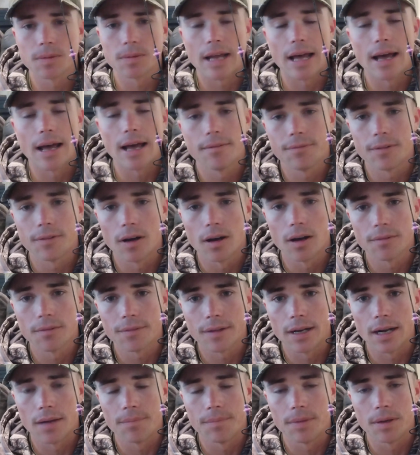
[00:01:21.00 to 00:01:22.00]
one half off,
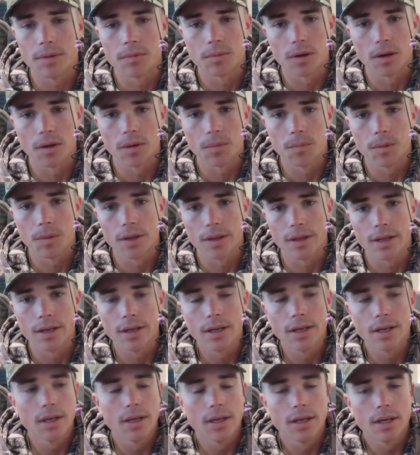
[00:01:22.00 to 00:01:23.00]
and I've been running with it.
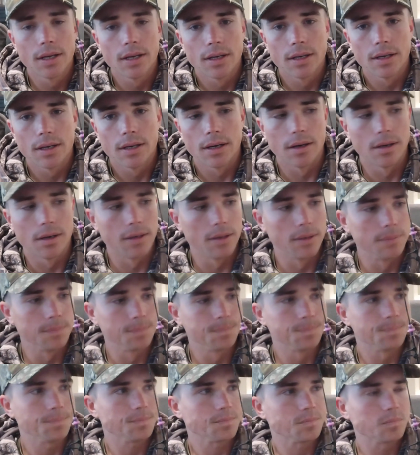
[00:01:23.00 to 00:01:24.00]

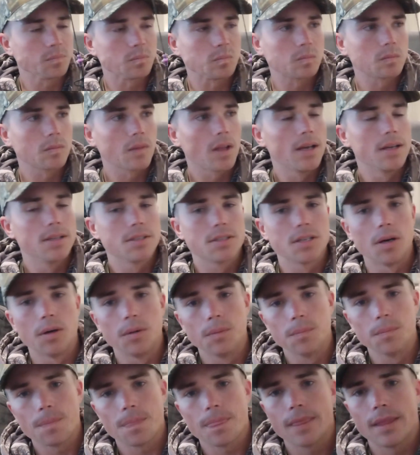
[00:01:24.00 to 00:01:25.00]

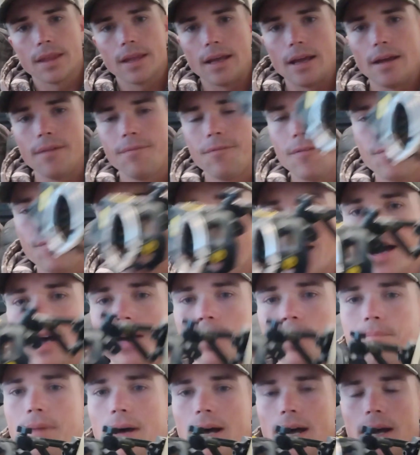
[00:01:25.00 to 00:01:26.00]
So if you
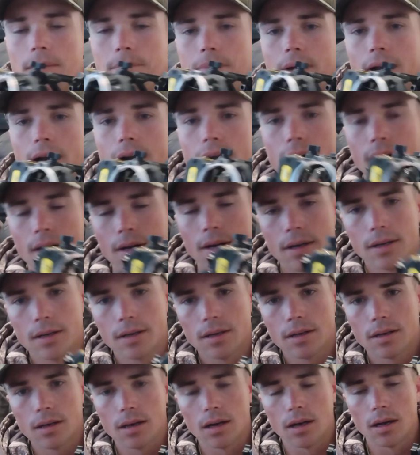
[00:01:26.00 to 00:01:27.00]
buy a
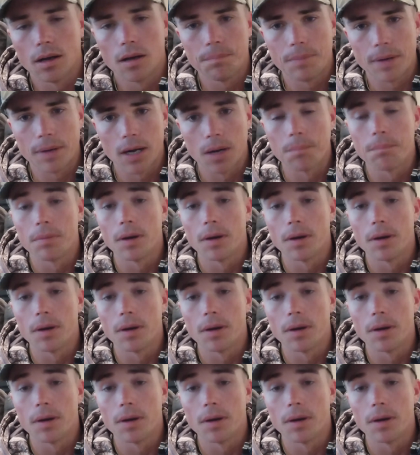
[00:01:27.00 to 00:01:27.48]
bare